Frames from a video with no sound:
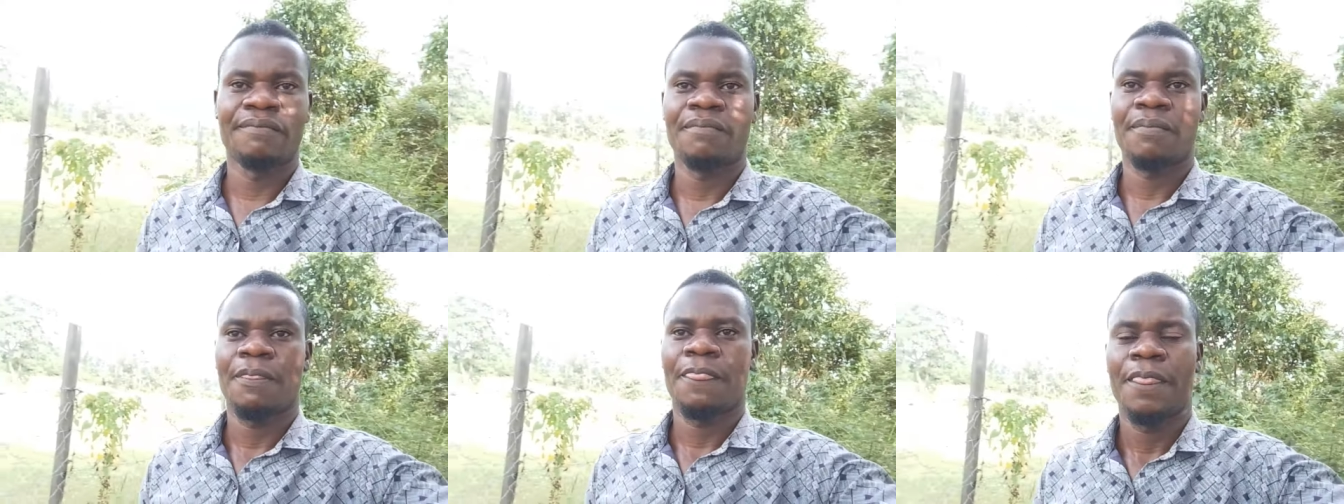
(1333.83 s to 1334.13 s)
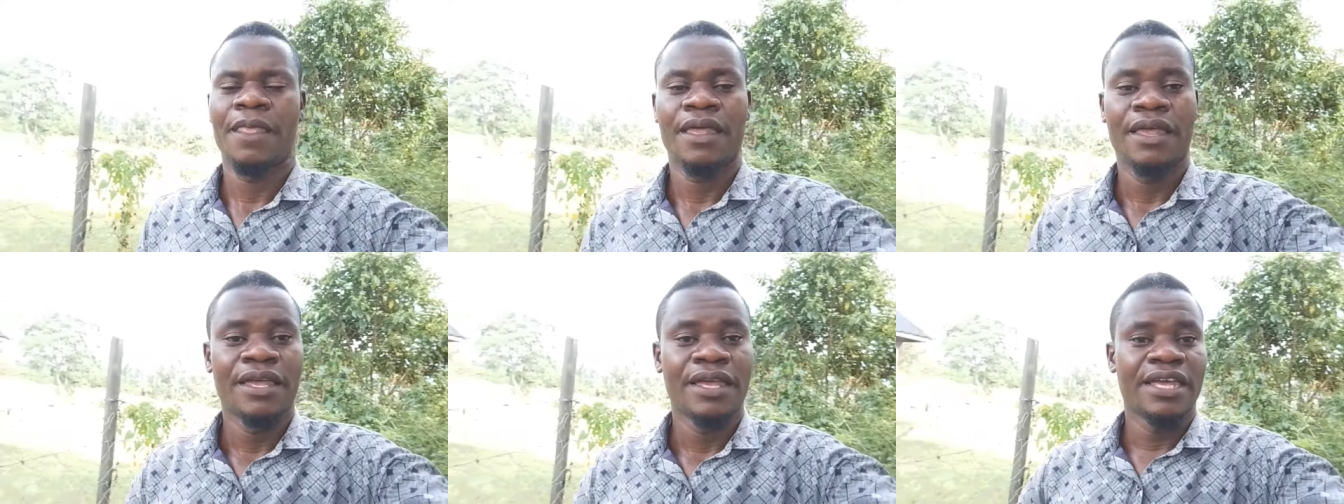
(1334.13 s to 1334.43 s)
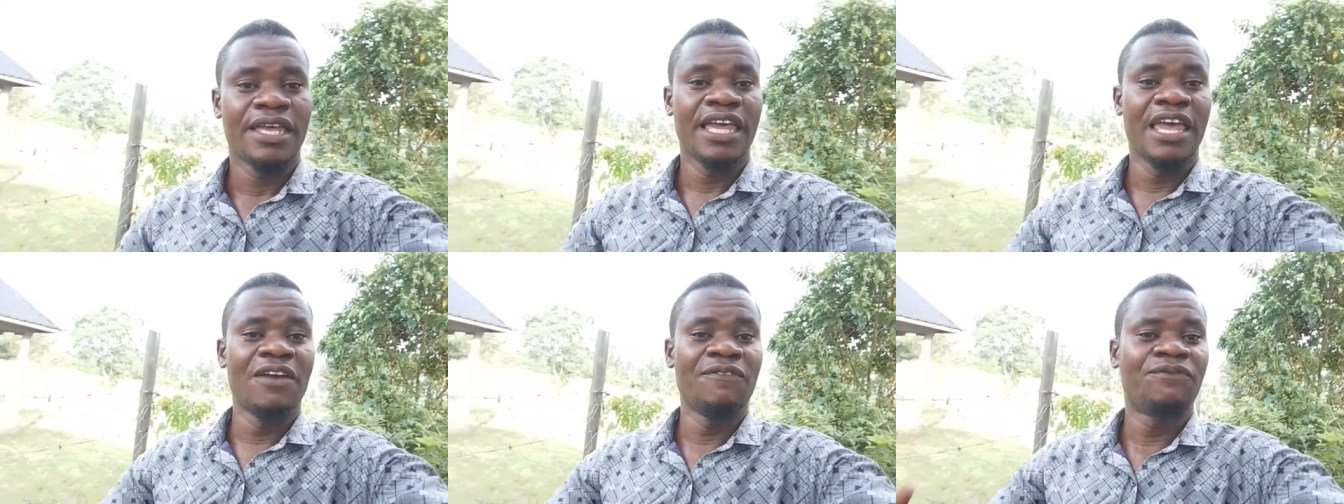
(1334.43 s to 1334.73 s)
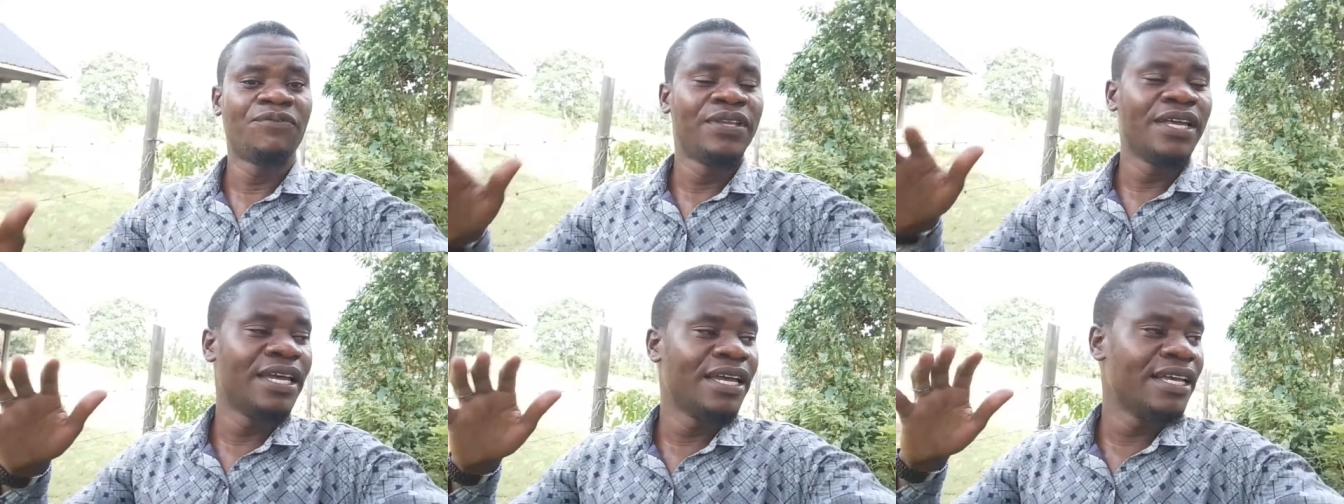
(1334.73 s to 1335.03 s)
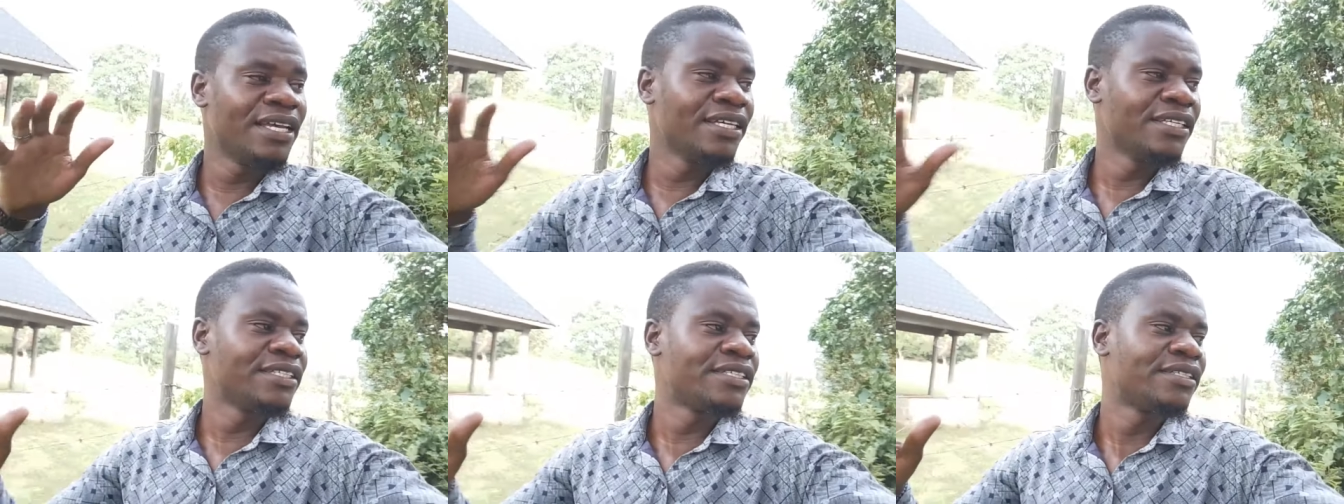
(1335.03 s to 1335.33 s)
if this
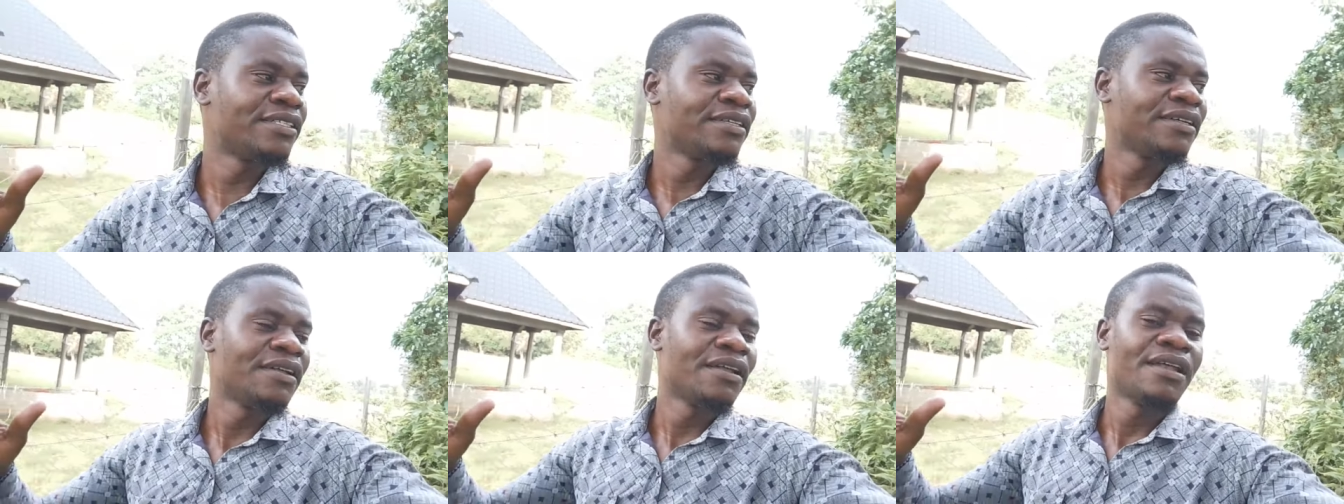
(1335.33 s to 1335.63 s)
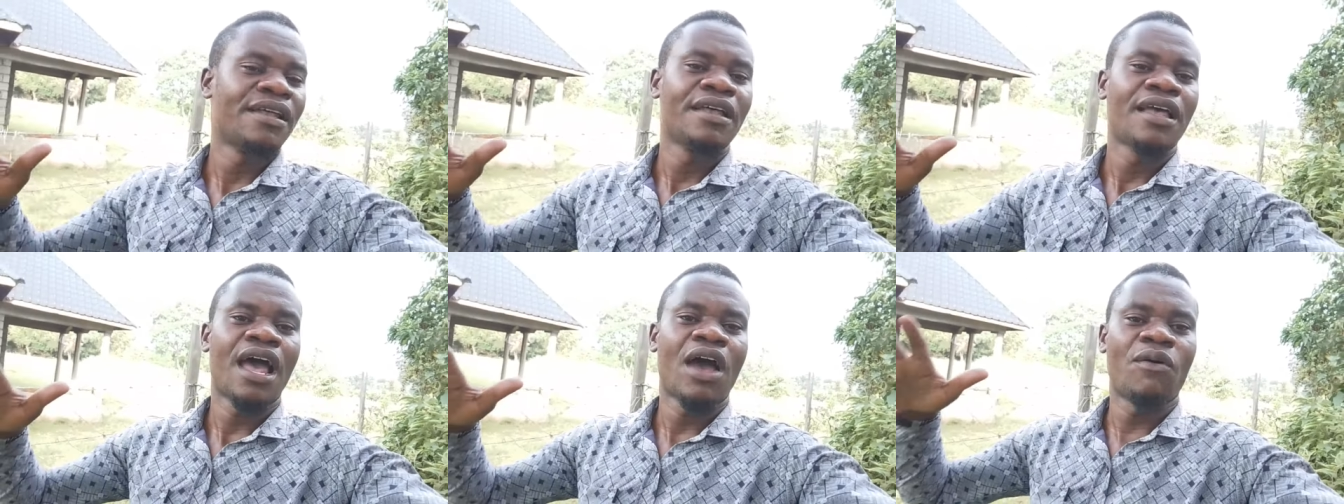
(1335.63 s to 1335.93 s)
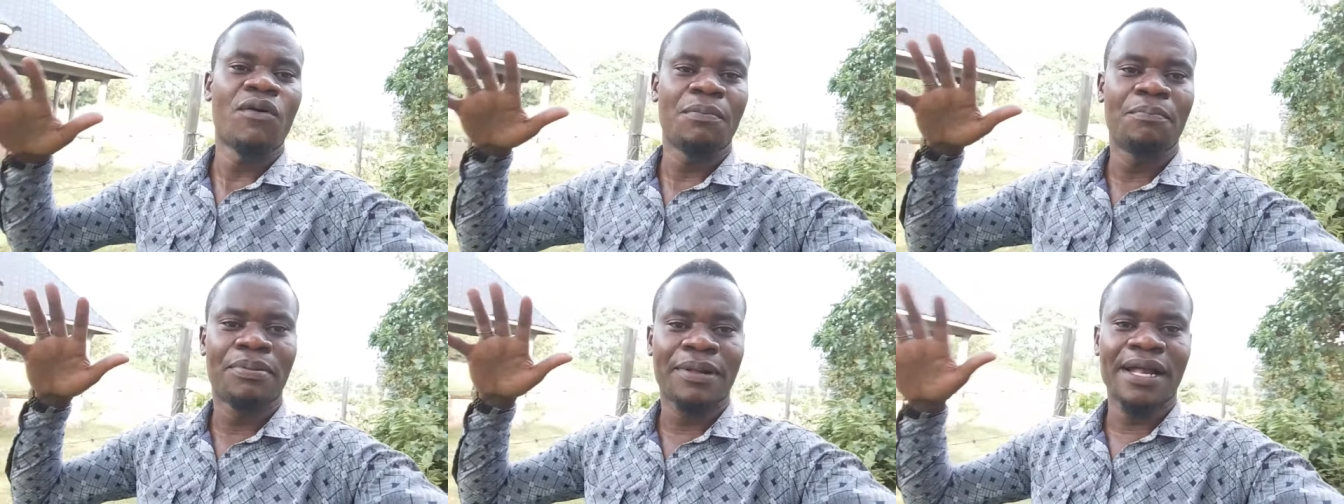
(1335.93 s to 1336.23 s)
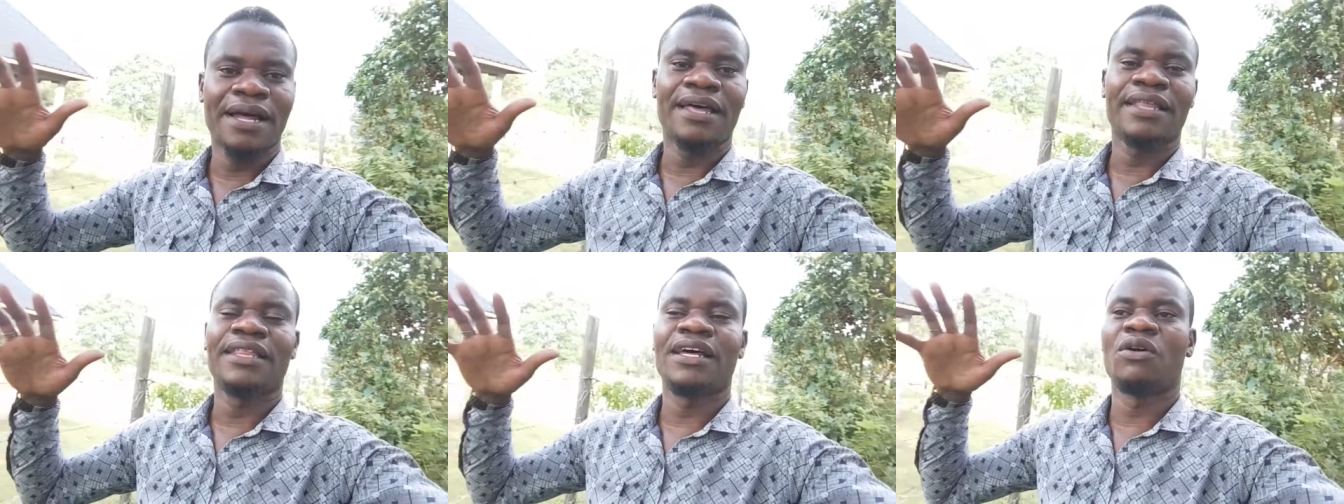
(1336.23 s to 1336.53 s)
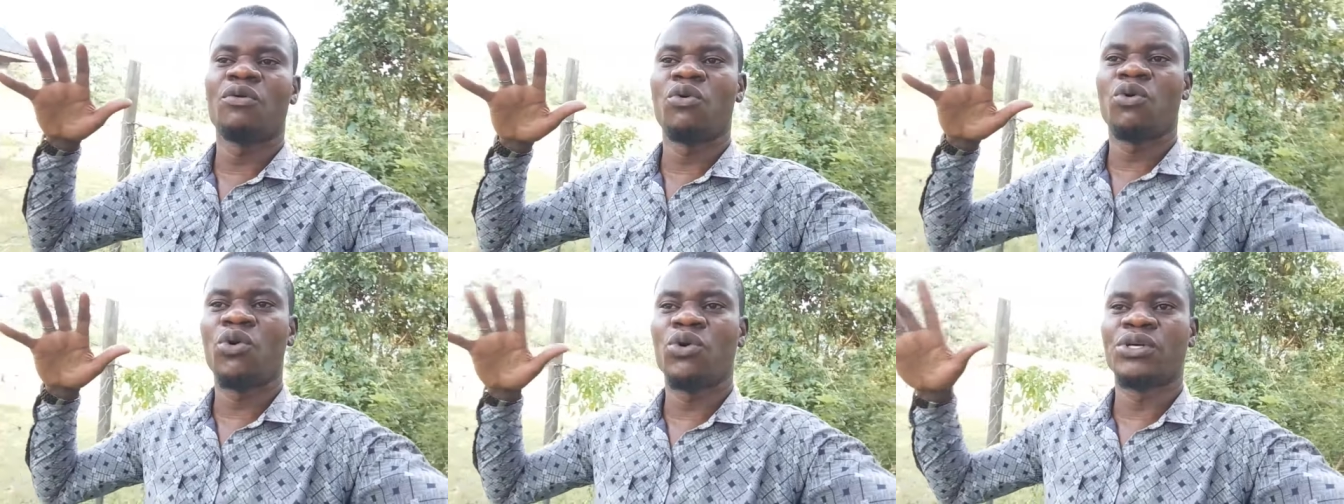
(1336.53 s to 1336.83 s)
our brother was
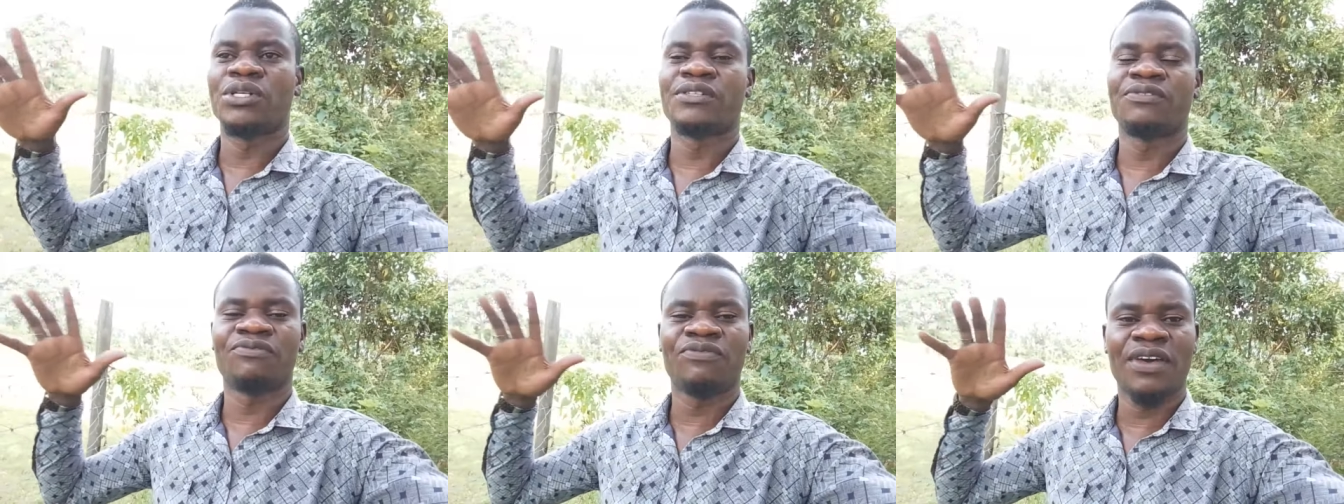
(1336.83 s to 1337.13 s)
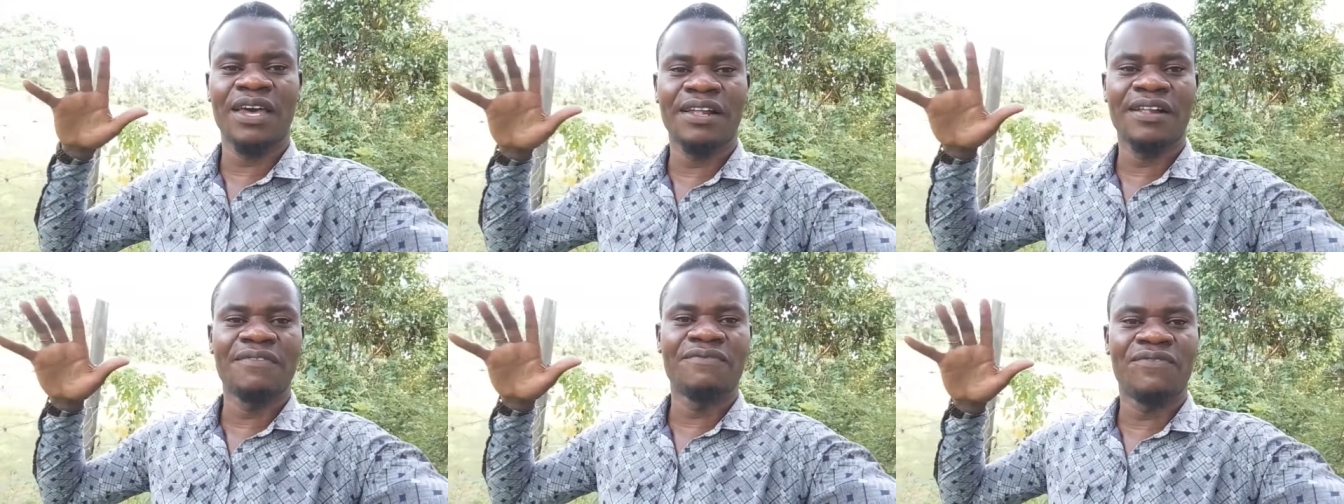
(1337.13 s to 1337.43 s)
very very